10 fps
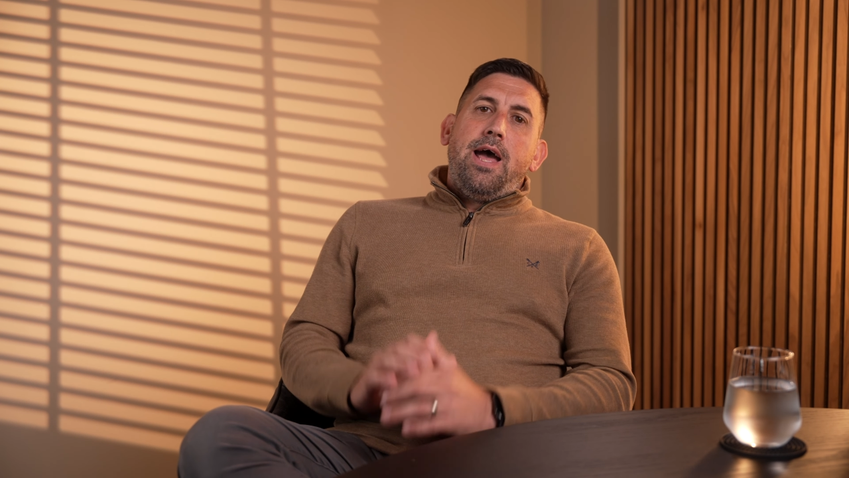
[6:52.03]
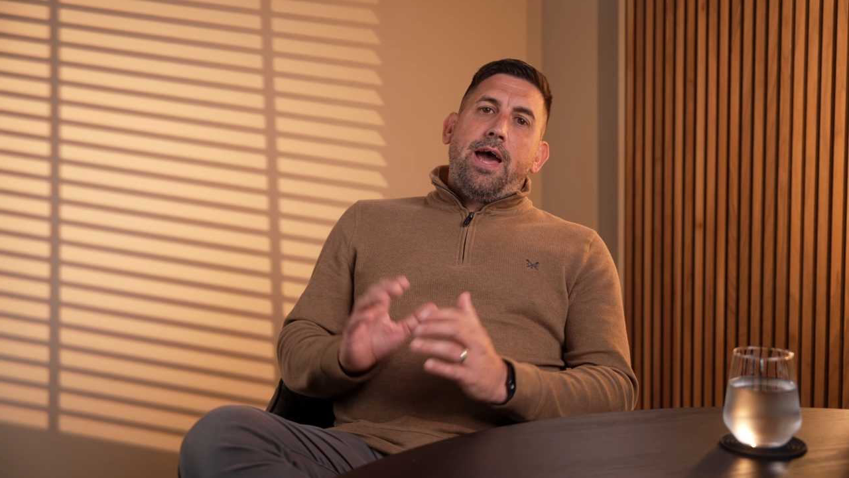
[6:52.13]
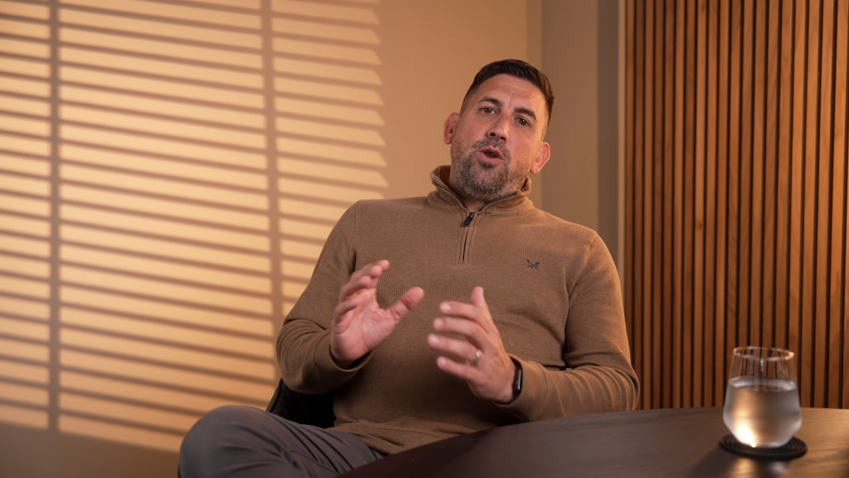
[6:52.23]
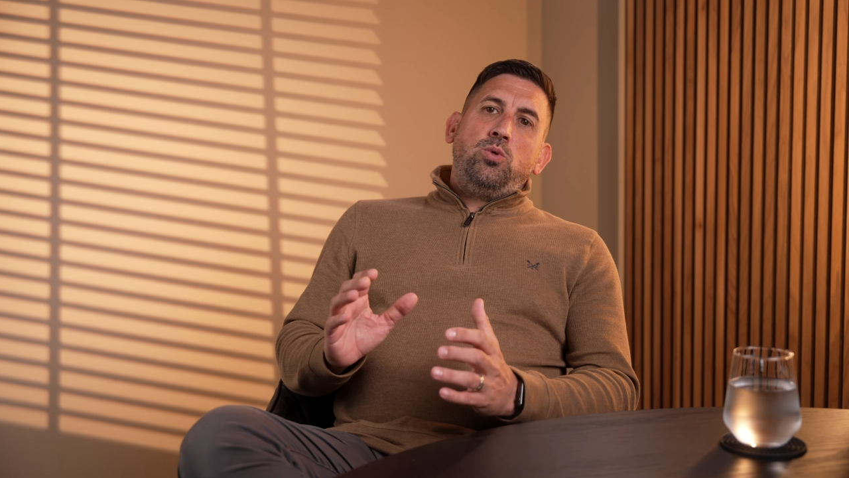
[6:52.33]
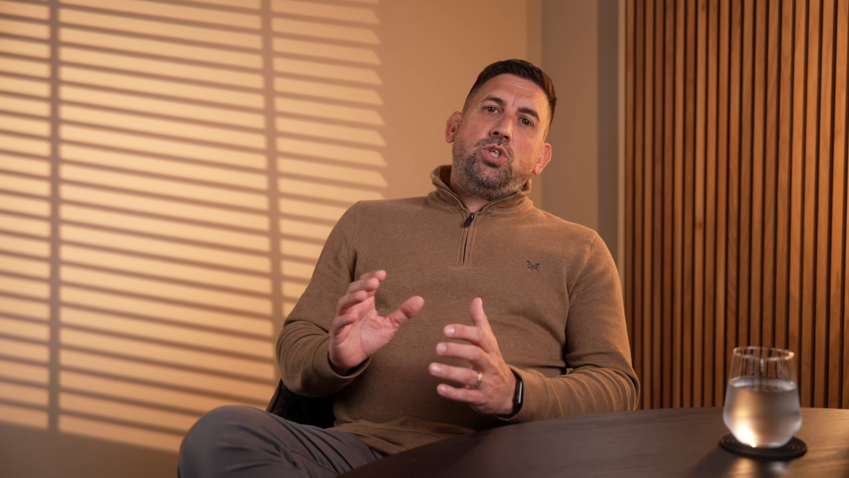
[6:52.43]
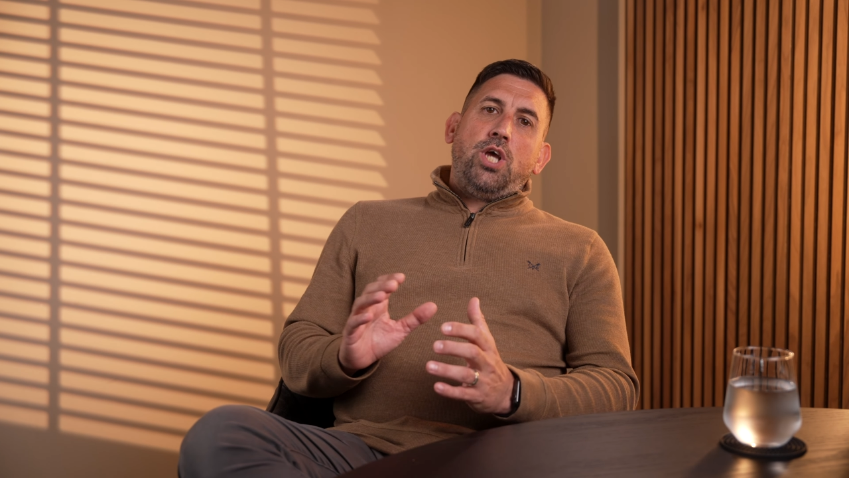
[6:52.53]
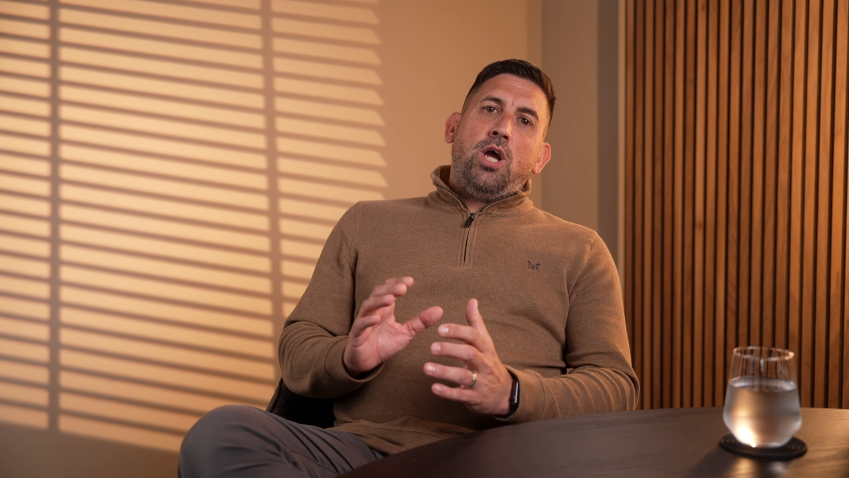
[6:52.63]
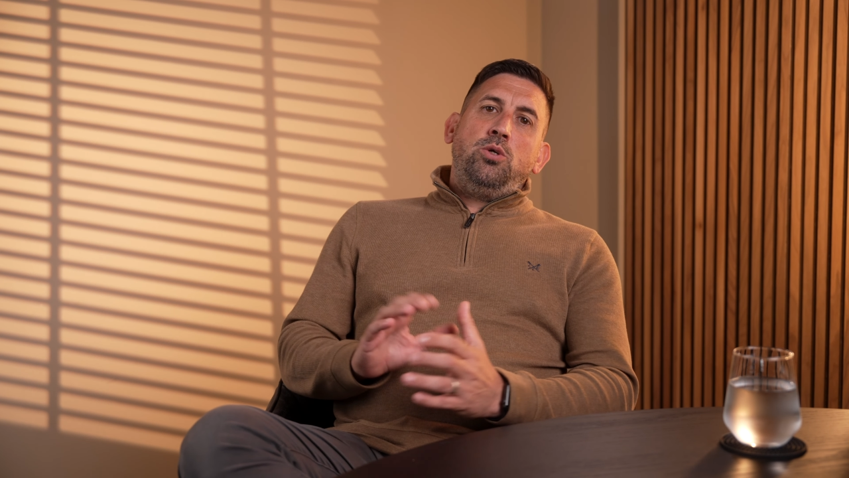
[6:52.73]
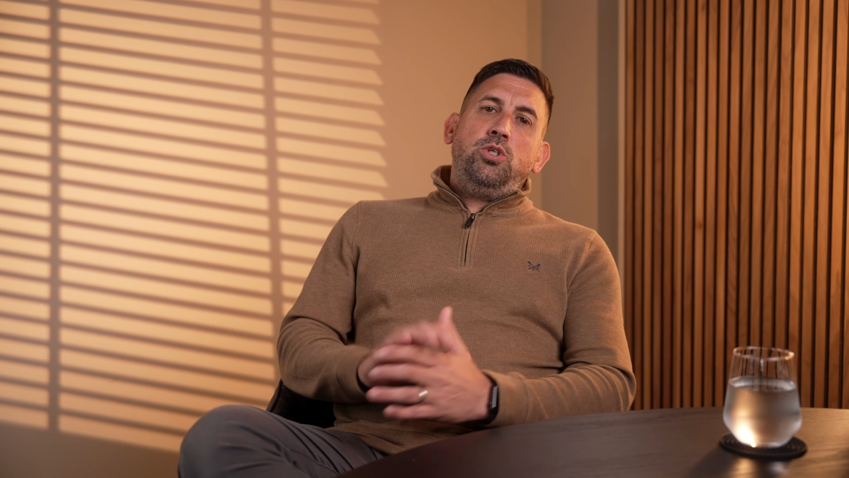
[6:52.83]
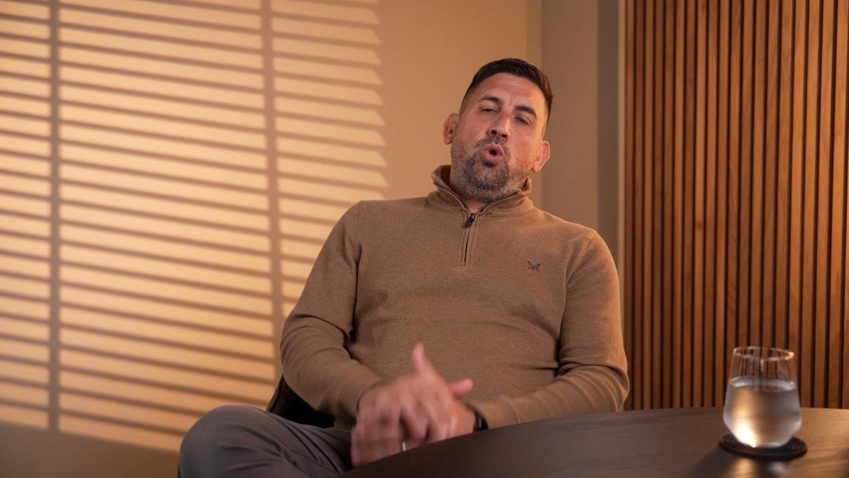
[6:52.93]
and also
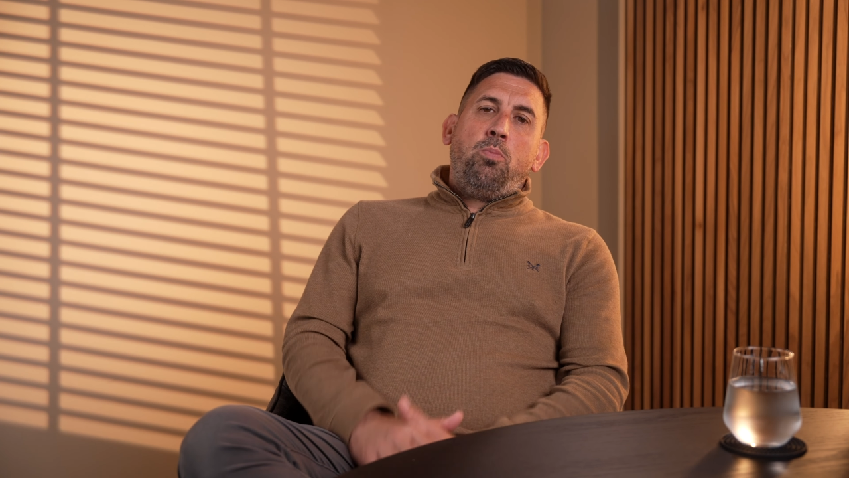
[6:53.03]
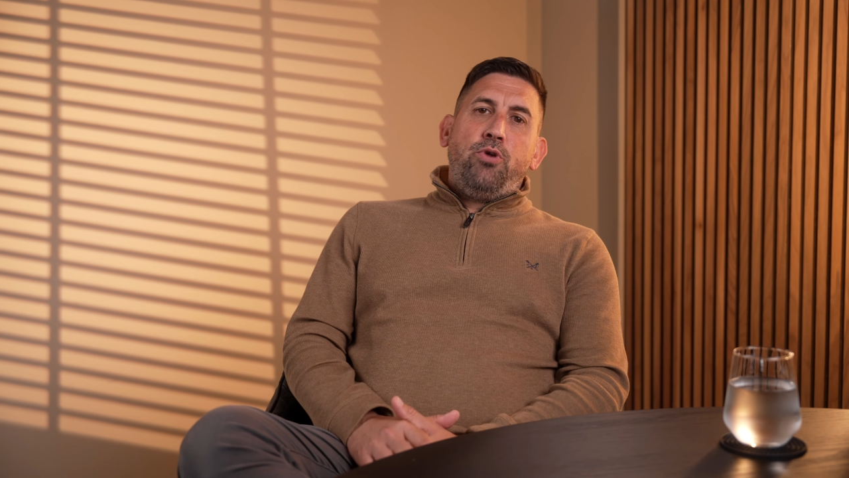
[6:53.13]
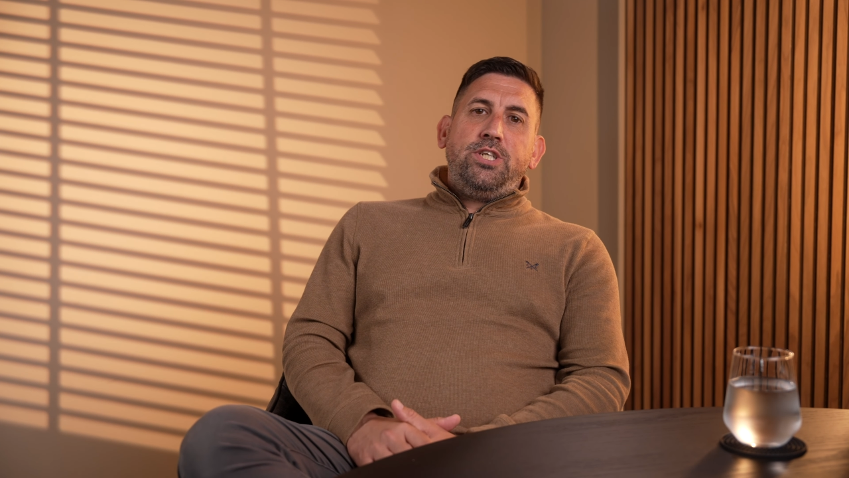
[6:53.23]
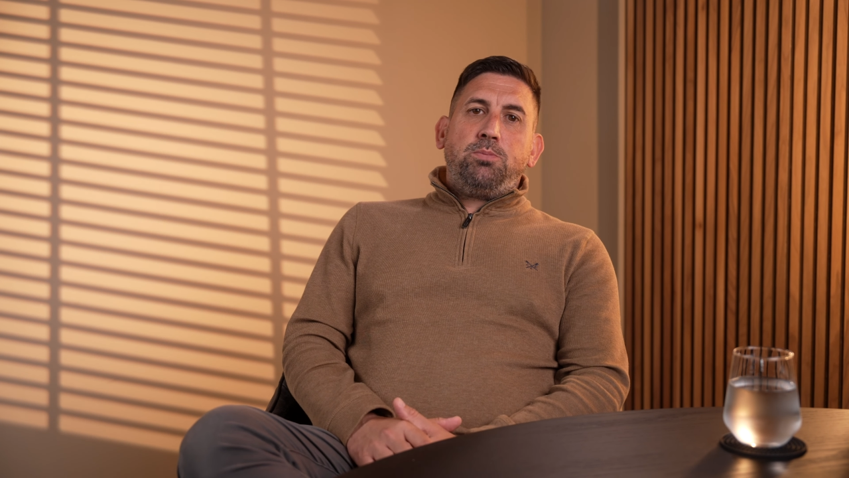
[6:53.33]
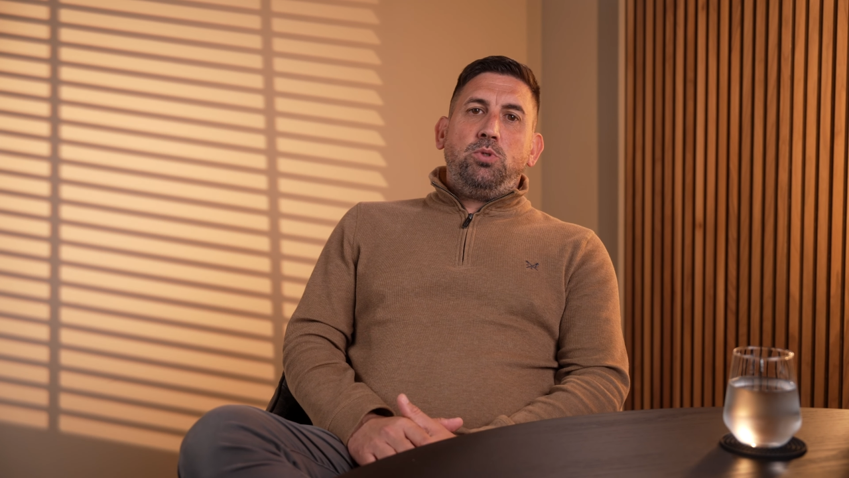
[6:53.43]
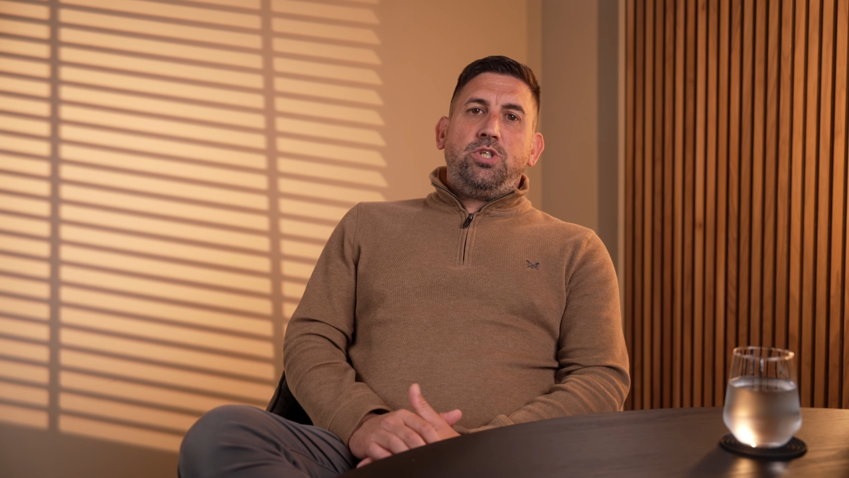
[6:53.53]
your principal